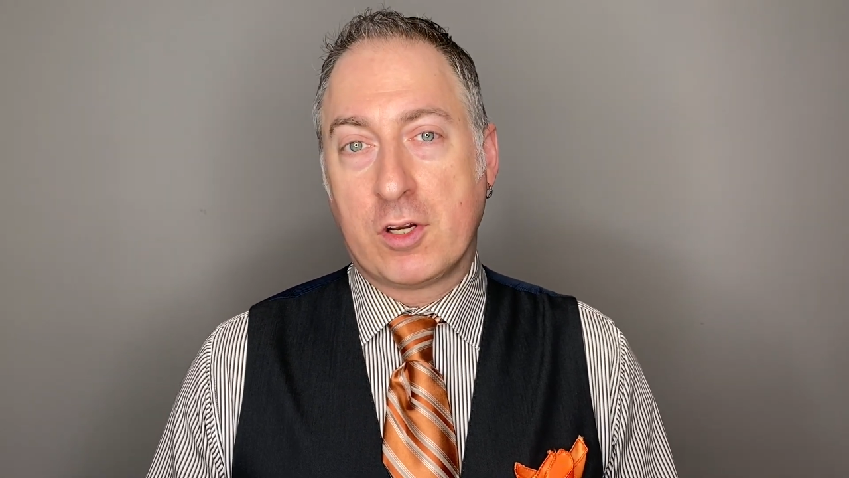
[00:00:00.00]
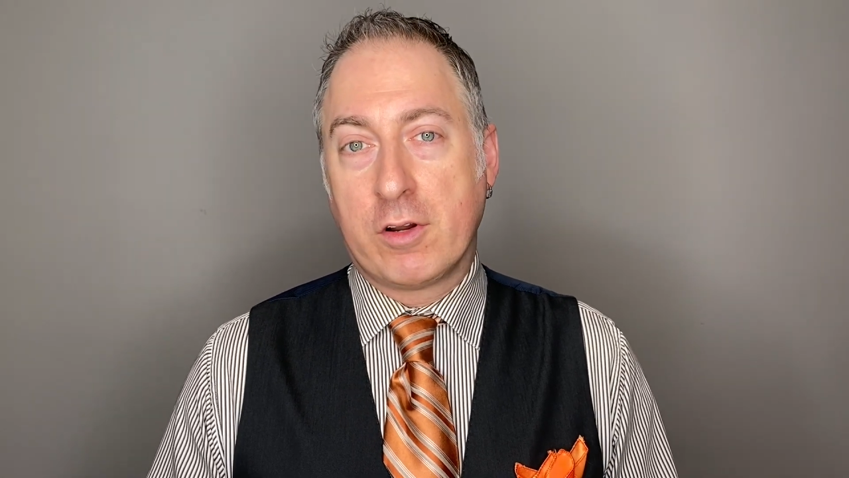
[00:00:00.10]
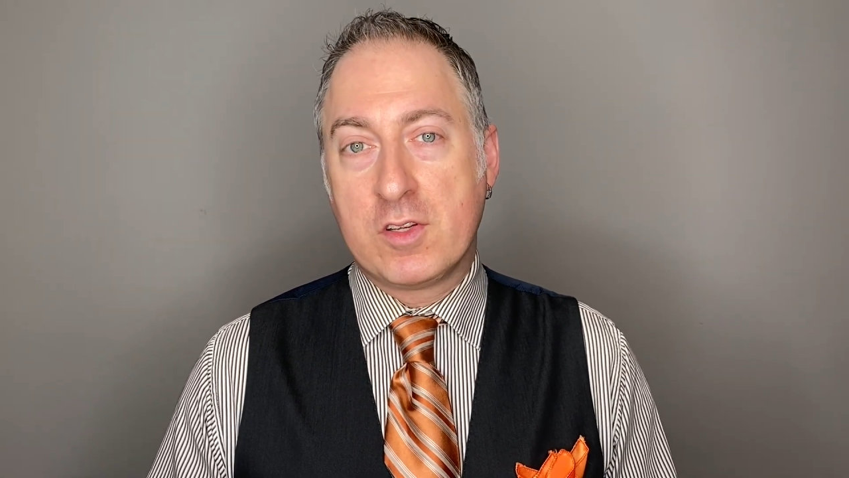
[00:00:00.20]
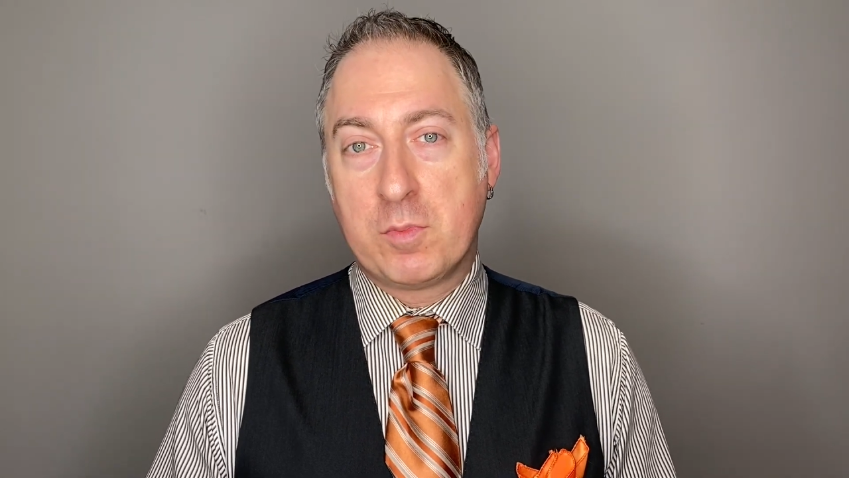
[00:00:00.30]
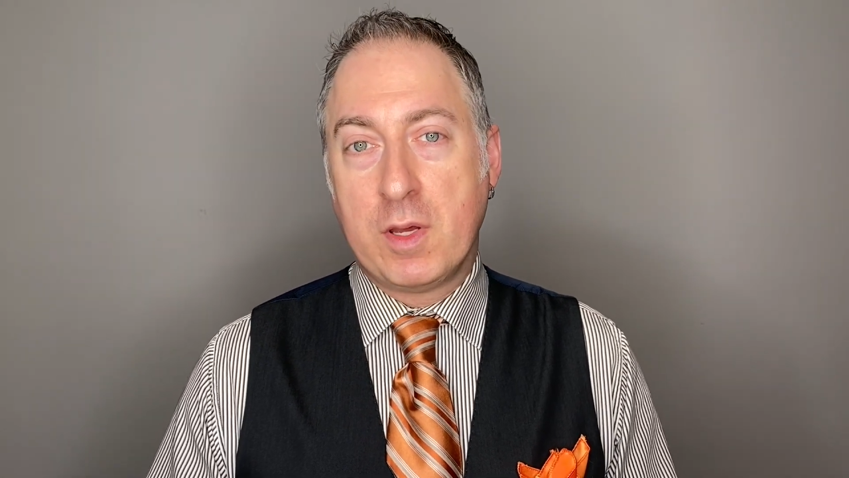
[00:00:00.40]
year
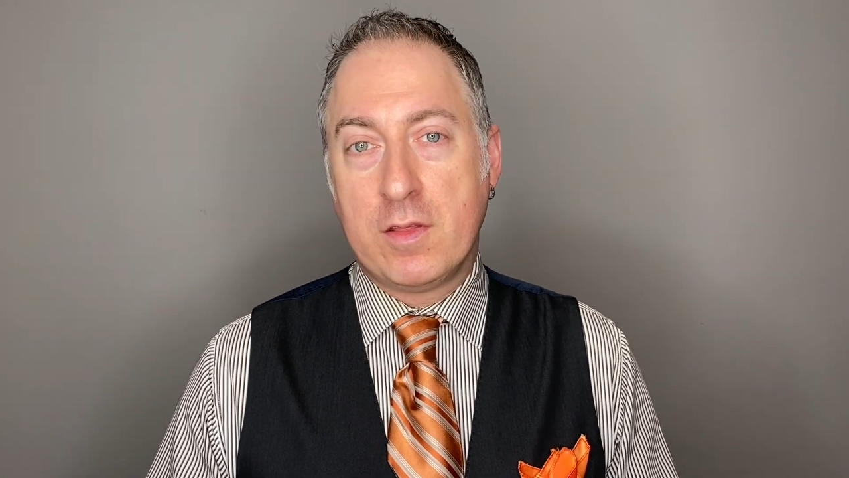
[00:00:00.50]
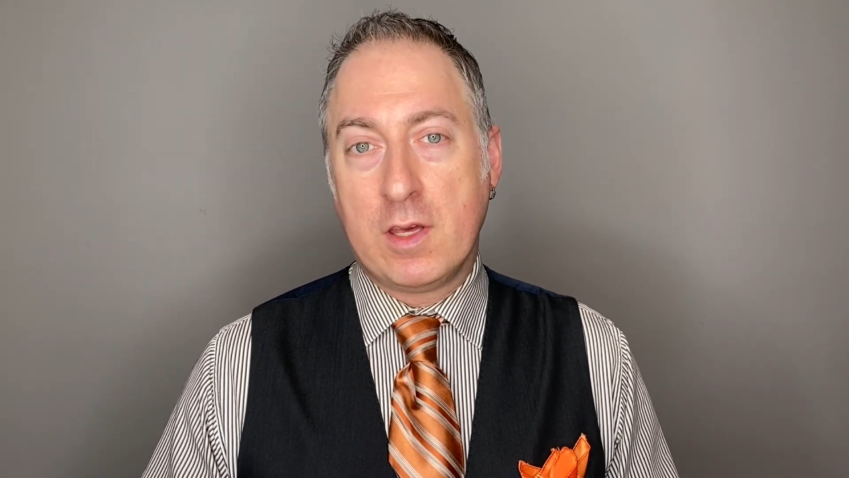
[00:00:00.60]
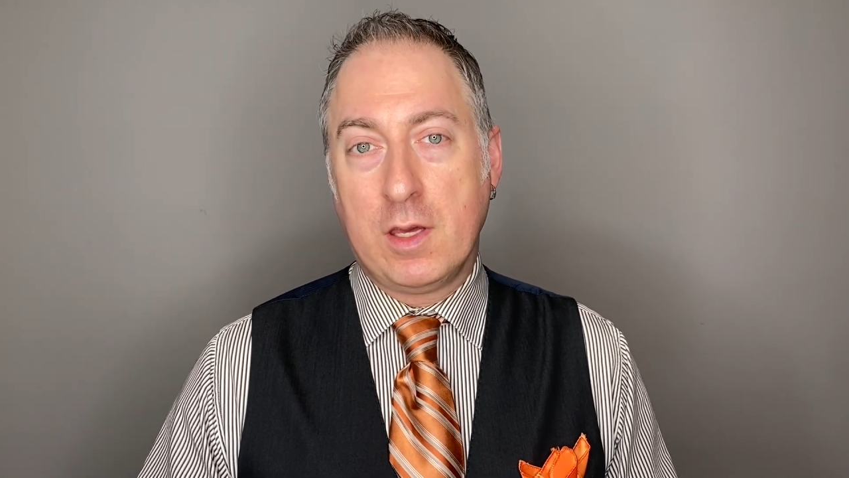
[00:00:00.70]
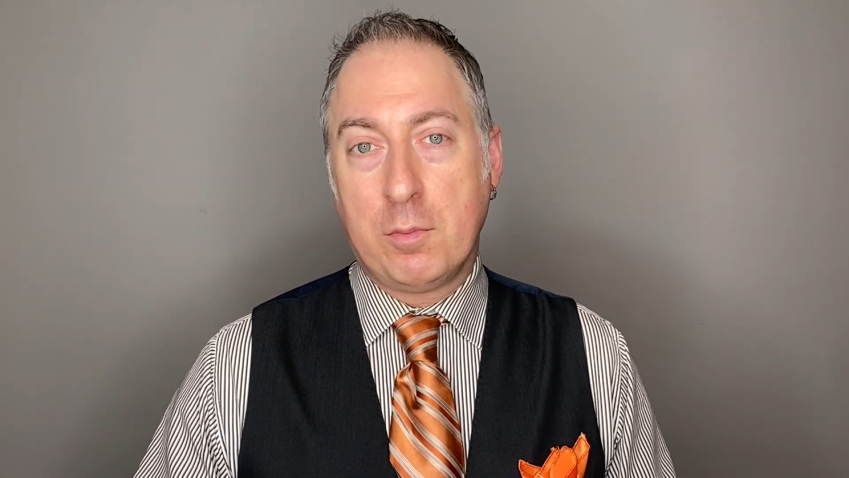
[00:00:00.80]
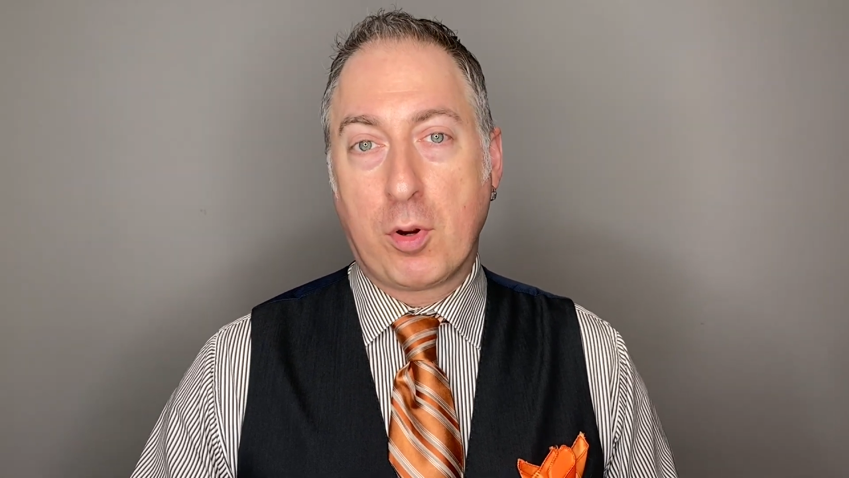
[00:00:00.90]
has been
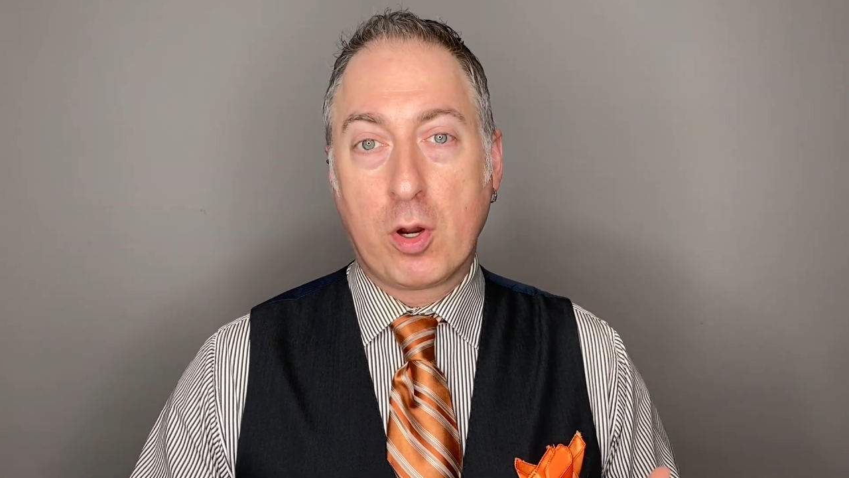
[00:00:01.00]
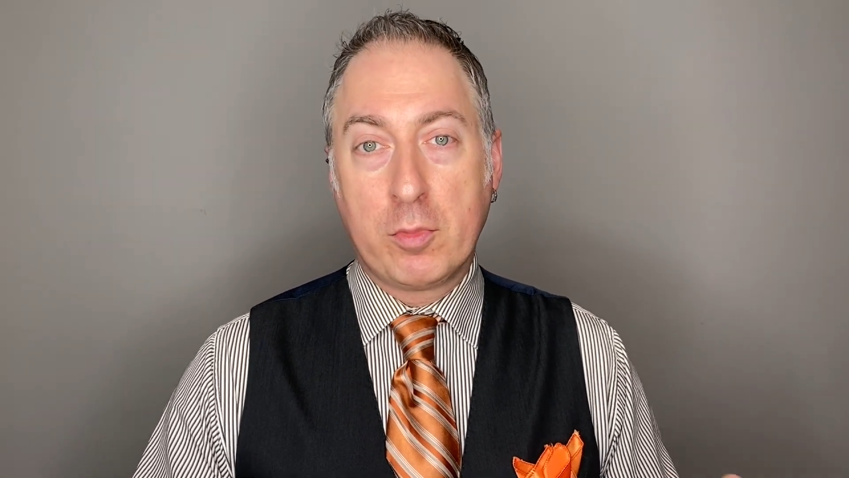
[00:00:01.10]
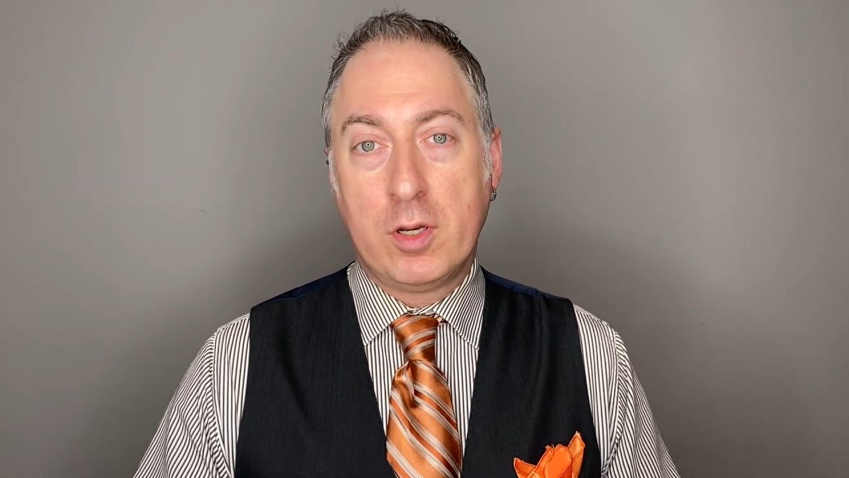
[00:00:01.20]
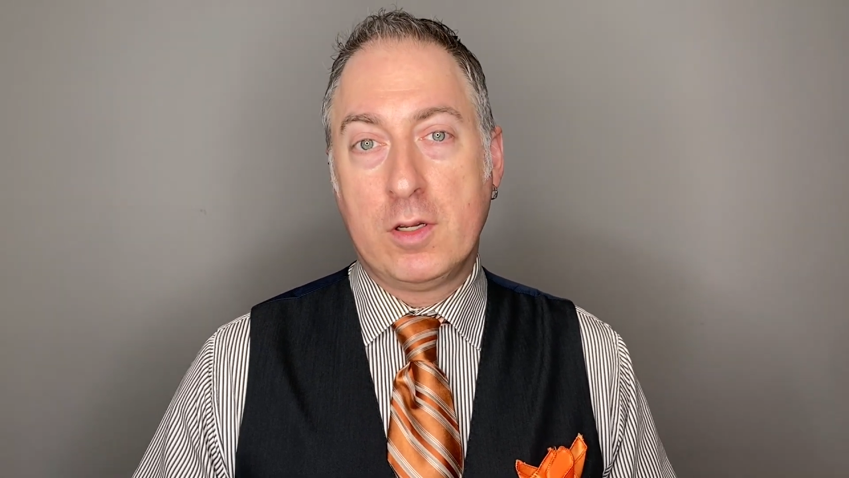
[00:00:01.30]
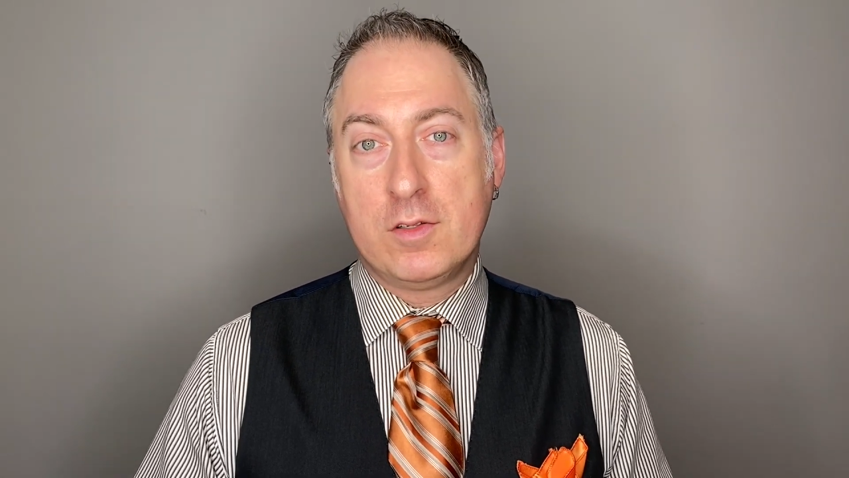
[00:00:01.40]
the
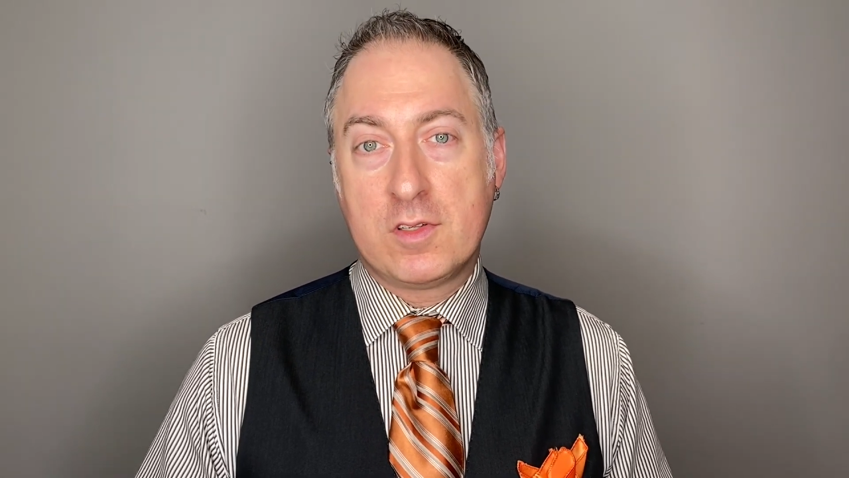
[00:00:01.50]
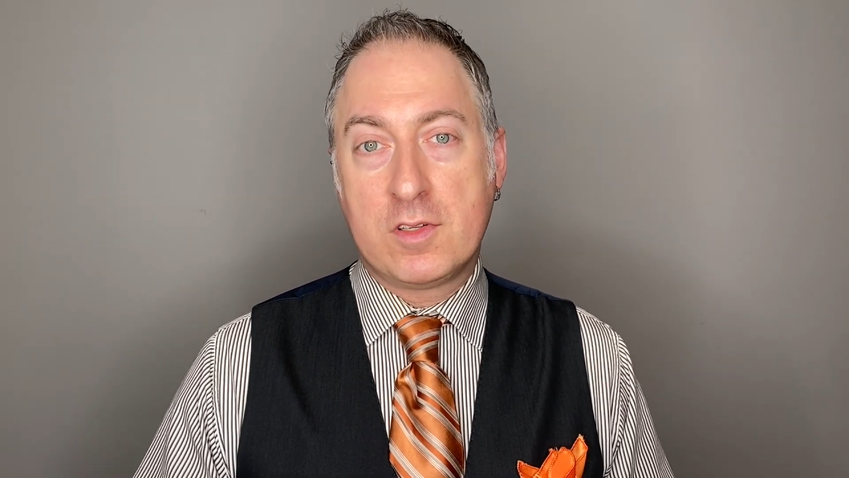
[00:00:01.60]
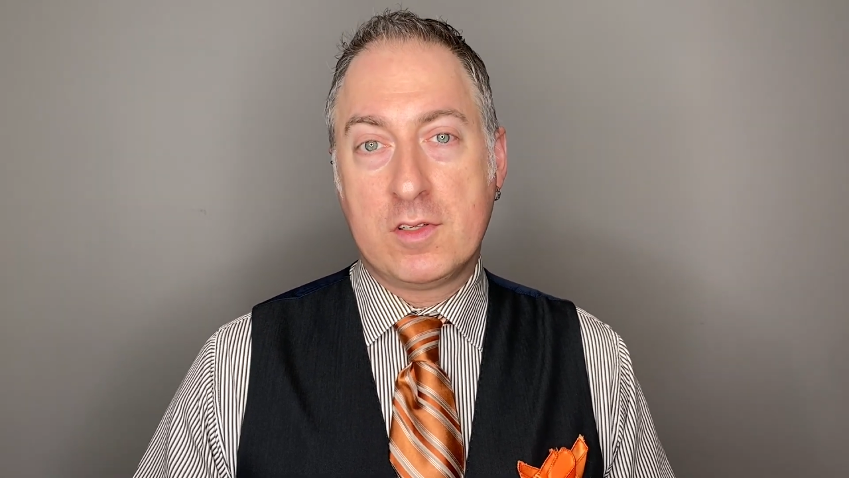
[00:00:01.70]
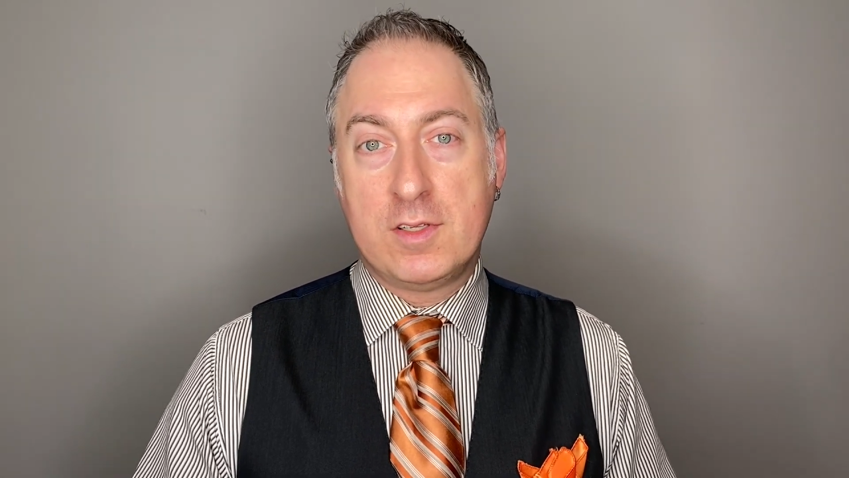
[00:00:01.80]
permanent